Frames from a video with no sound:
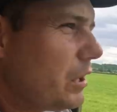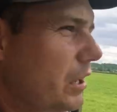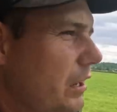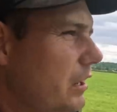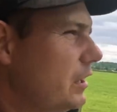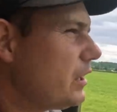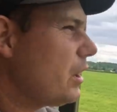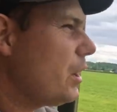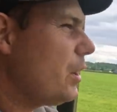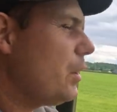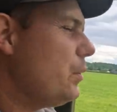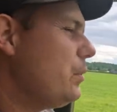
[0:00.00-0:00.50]
We're
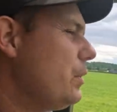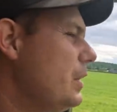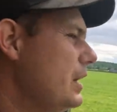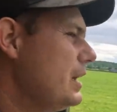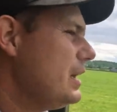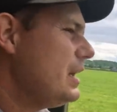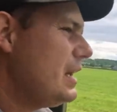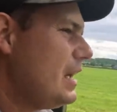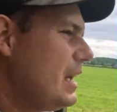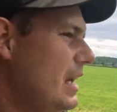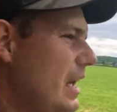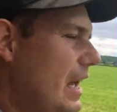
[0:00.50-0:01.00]
gonna go
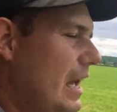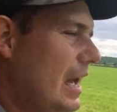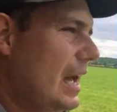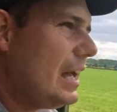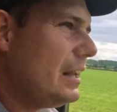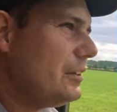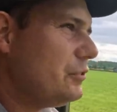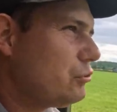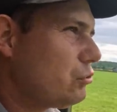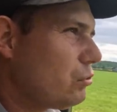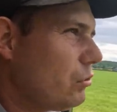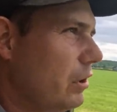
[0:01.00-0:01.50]

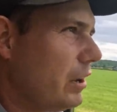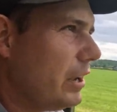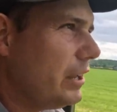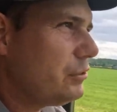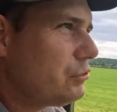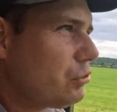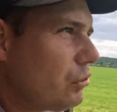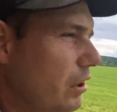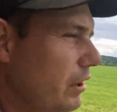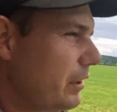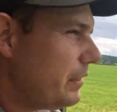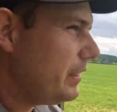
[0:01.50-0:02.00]
and try
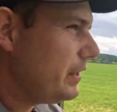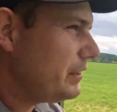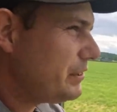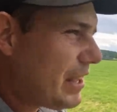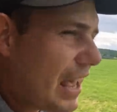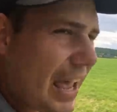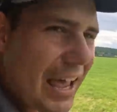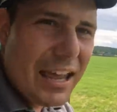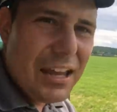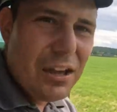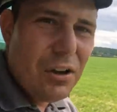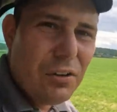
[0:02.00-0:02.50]
and dry this
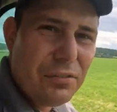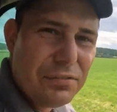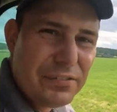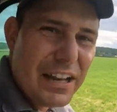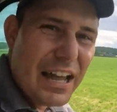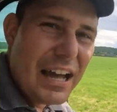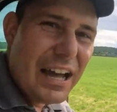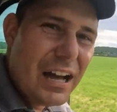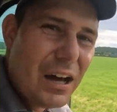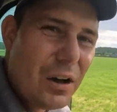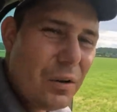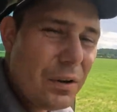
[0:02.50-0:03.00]
hay off
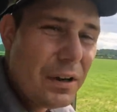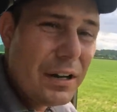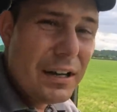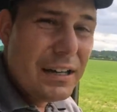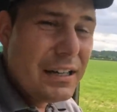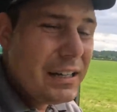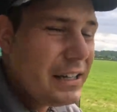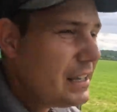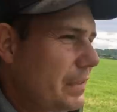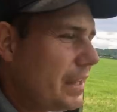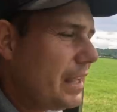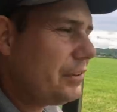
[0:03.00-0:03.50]

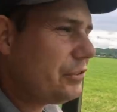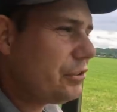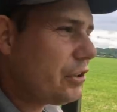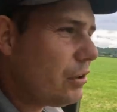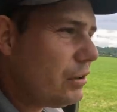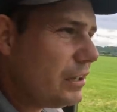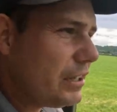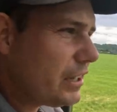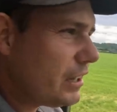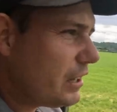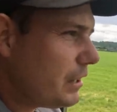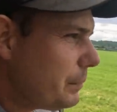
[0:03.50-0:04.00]
now. It's
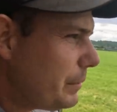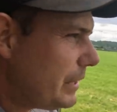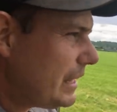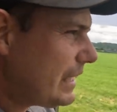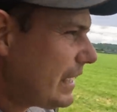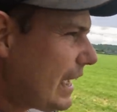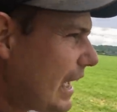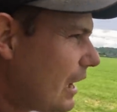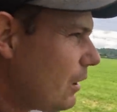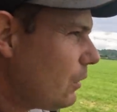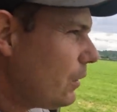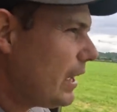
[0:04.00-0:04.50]
only going to be
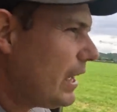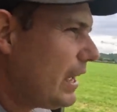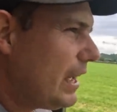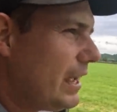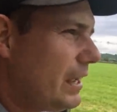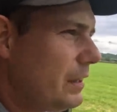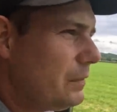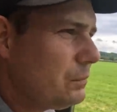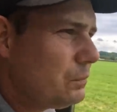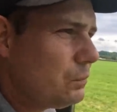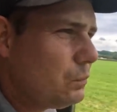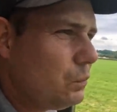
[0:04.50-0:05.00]
cow
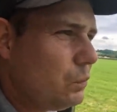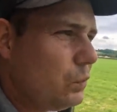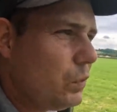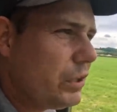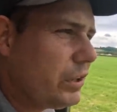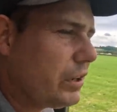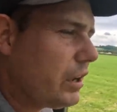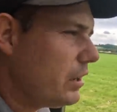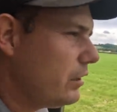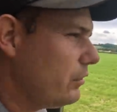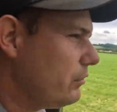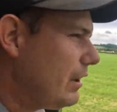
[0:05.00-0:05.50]
hay.
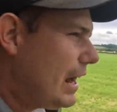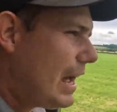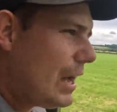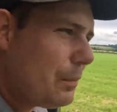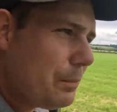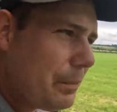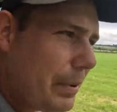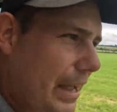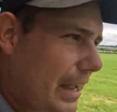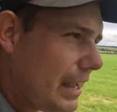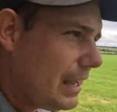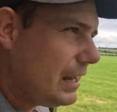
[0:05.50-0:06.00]
We're going to
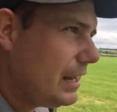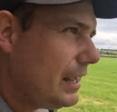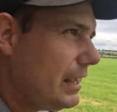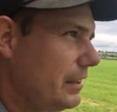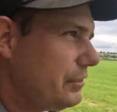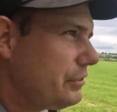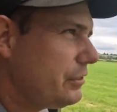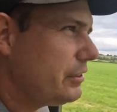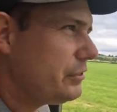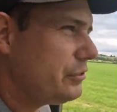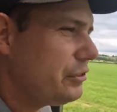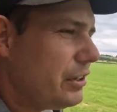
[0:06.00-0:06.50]
round bale it.
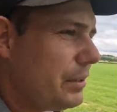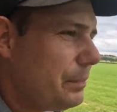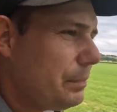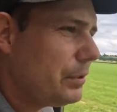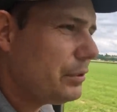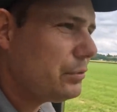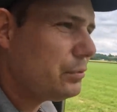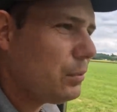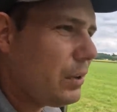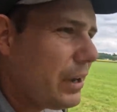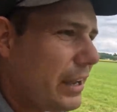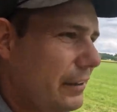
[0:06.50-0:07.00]
It's the
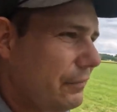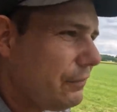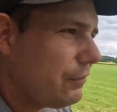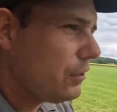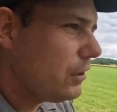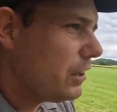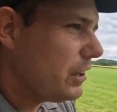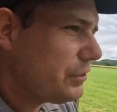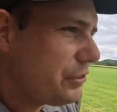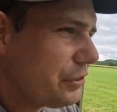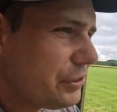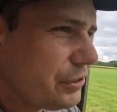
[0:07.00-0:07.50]
cheapest way
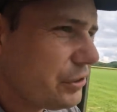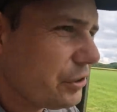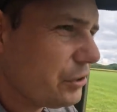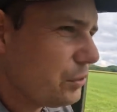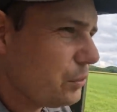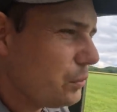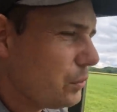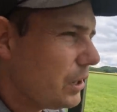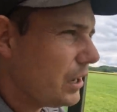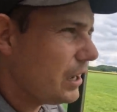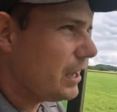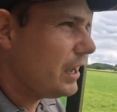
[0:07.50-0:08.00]
for us
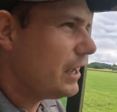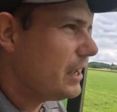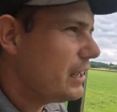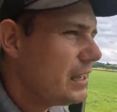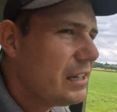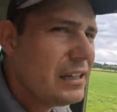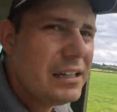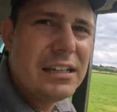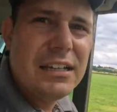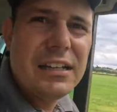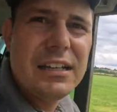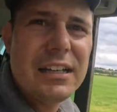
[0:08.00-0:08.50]
to
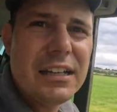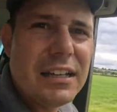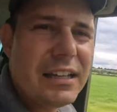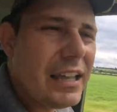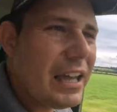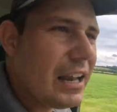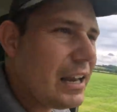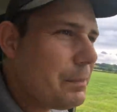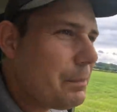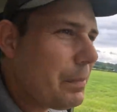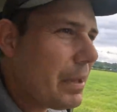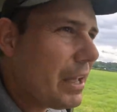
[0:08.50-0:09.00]
uh,
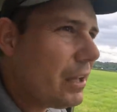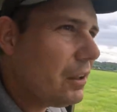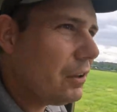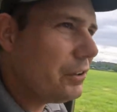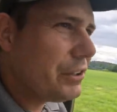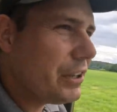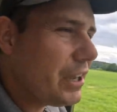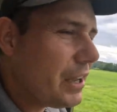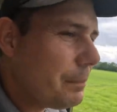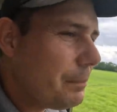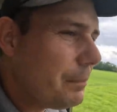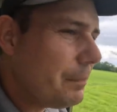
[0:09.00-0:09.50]
get it
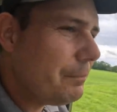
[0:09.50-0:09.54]
baled up.